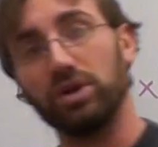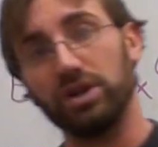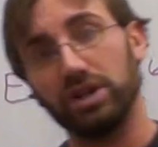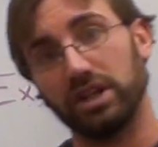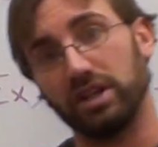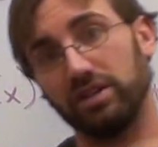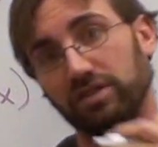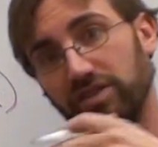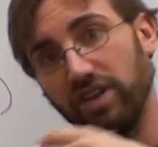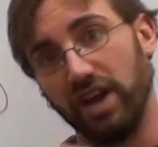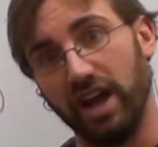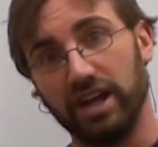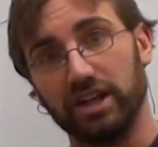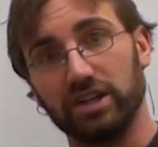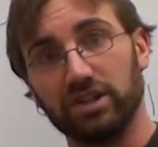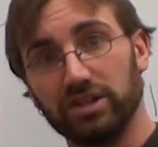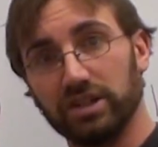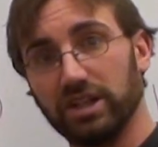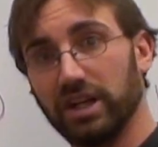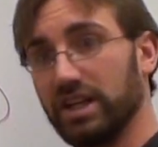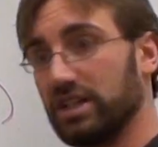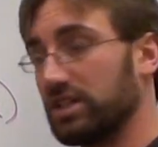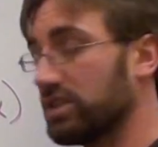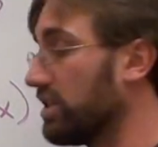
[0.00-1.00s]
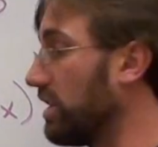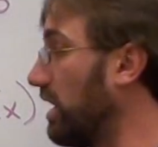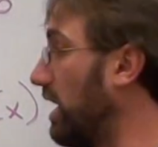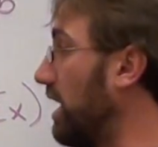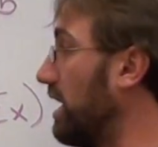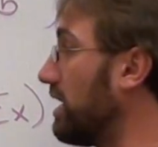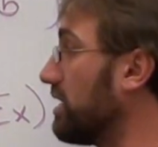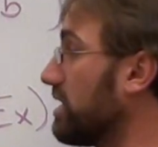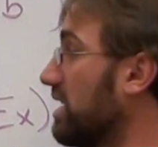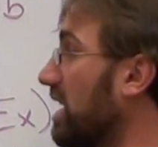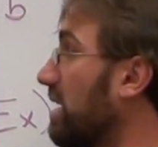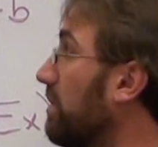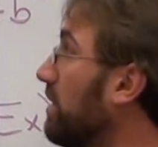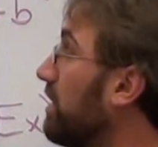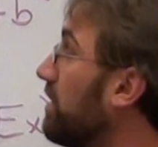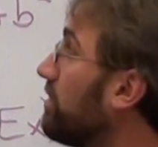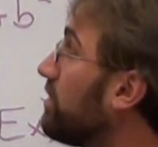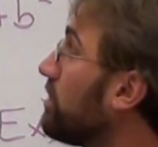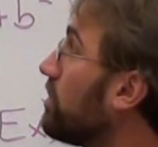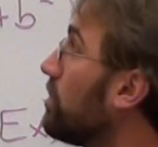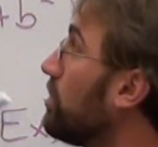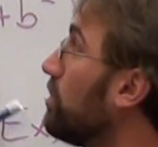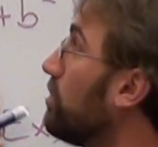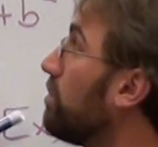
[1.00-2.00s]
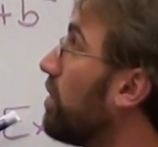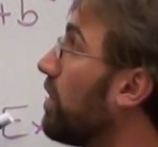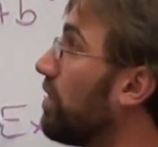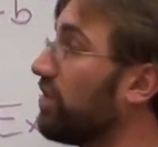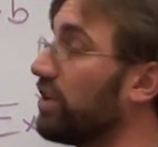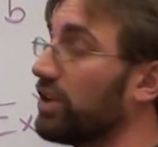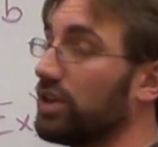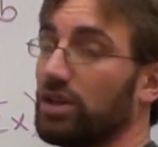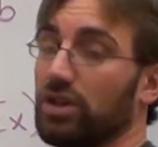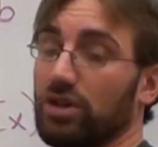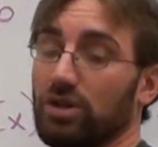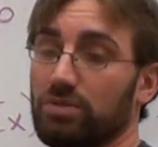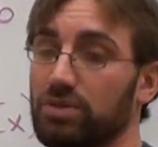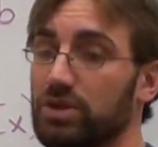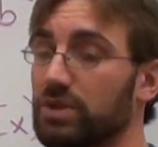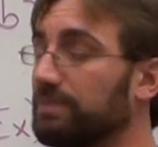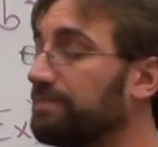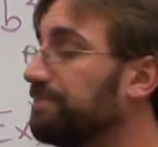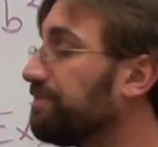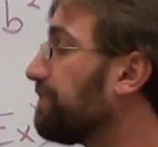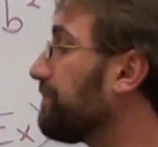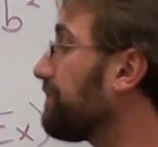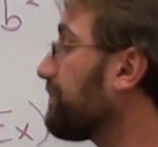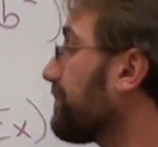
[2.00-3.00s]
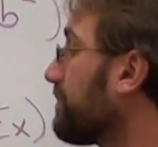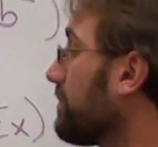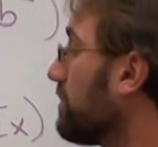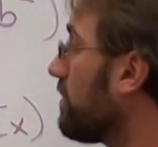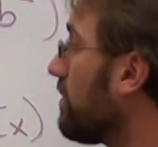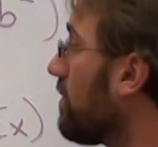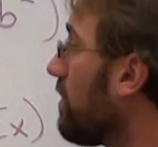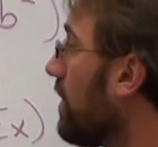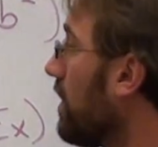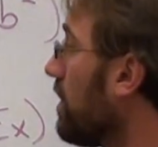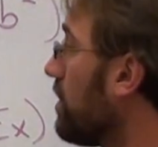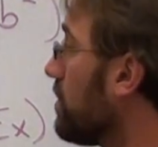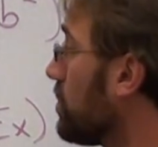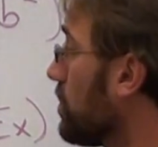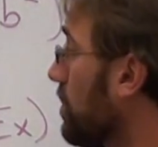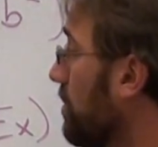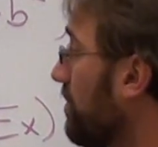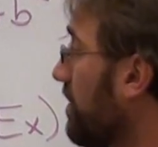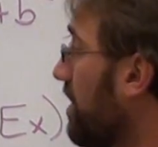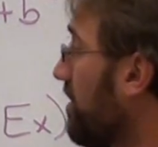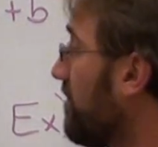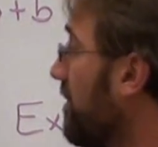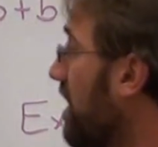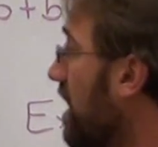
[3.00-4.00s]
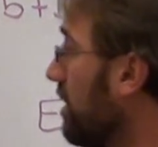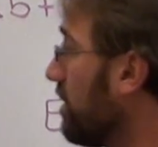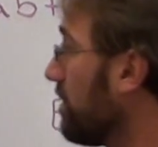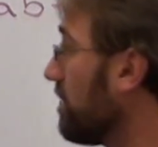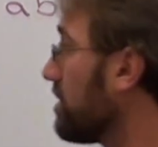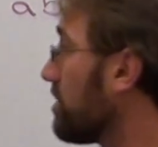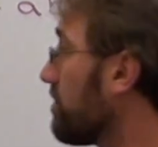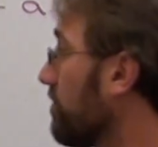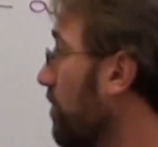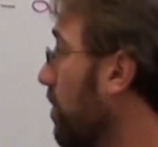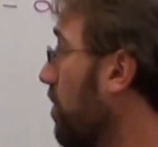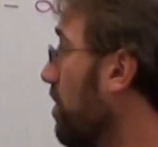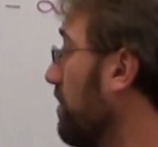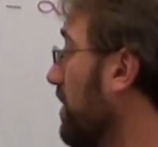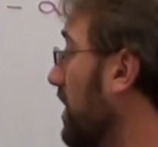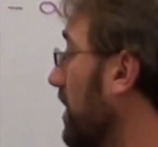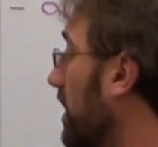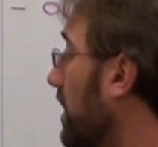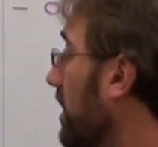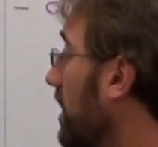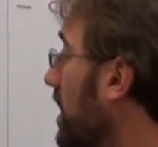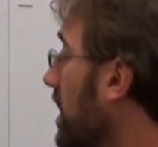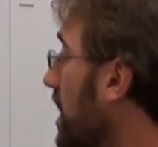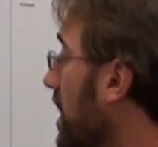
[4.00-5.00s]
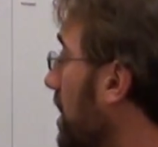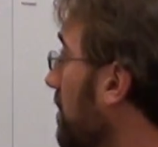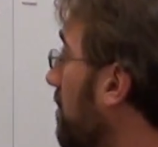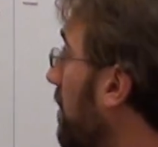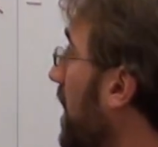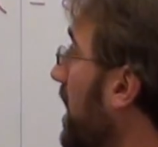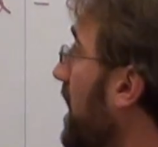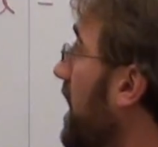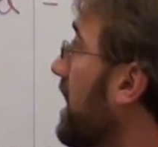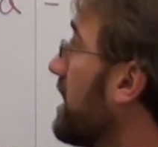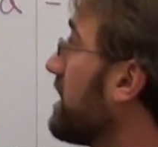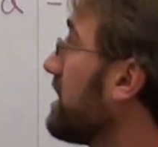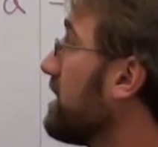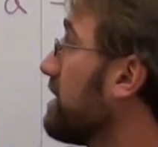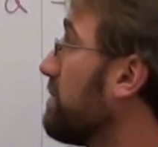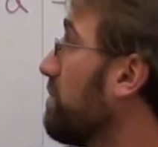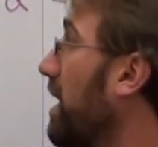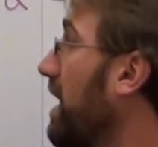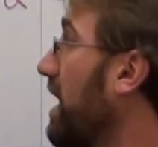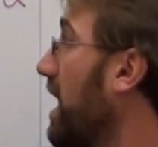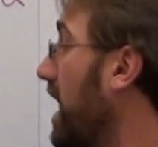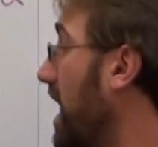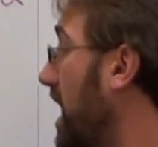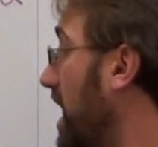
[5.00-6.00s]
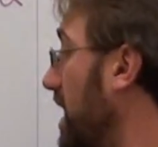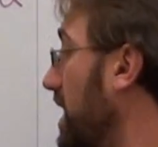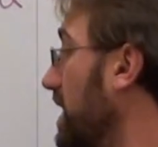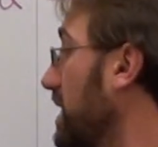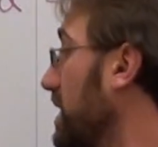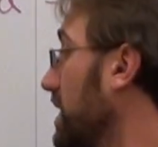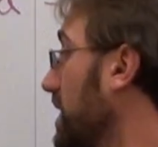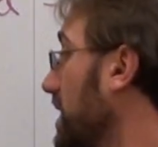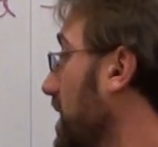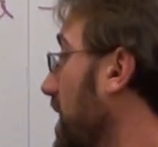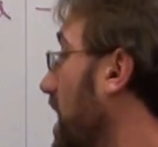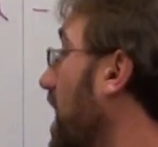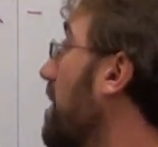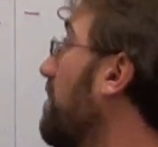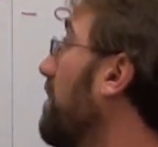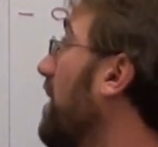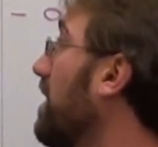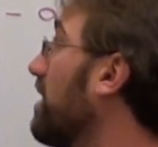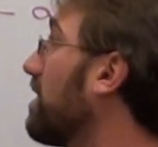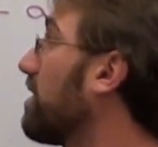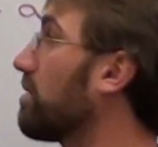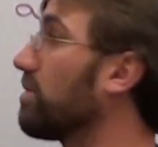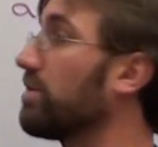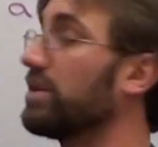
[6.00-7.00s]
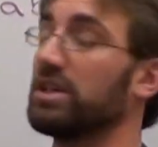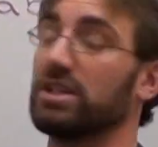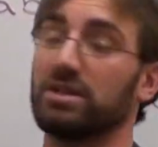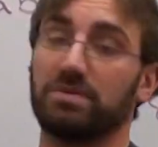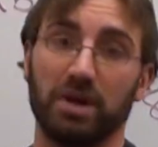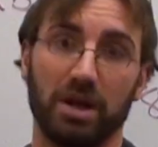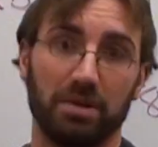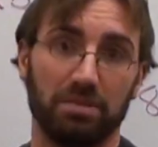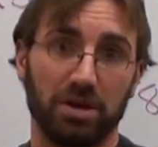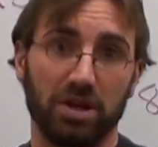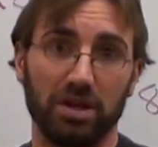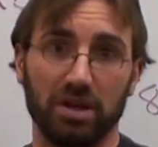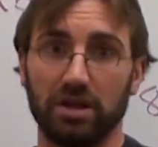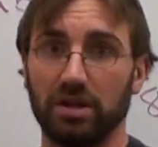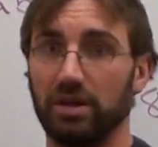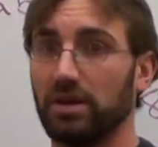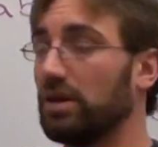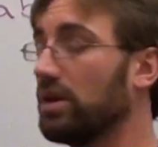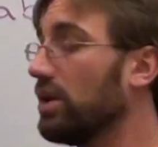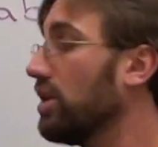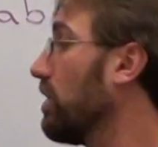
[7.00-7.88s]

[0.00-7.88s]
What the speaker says: where you can factor it as a sum of two perfect cubes. So if I follow this formula, my x is my a and my 3 is my b.